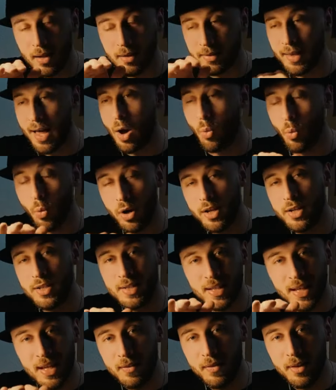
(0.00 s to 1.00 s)
Now, what
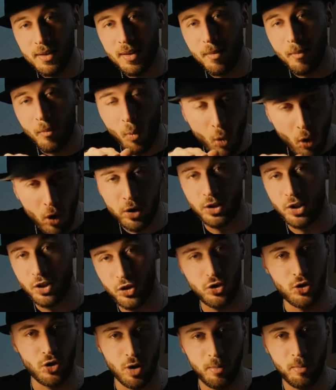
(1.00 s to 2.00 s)
is even more
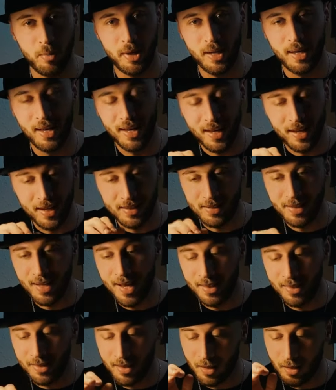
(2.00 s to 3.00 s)
disturbing is
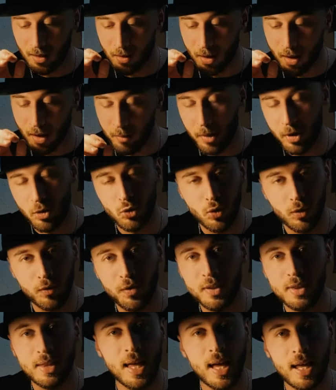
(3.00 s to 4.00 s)
that a bunch
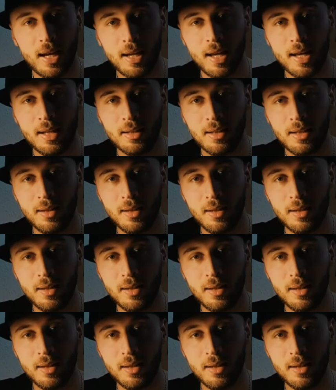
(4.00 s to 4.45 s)
of Italian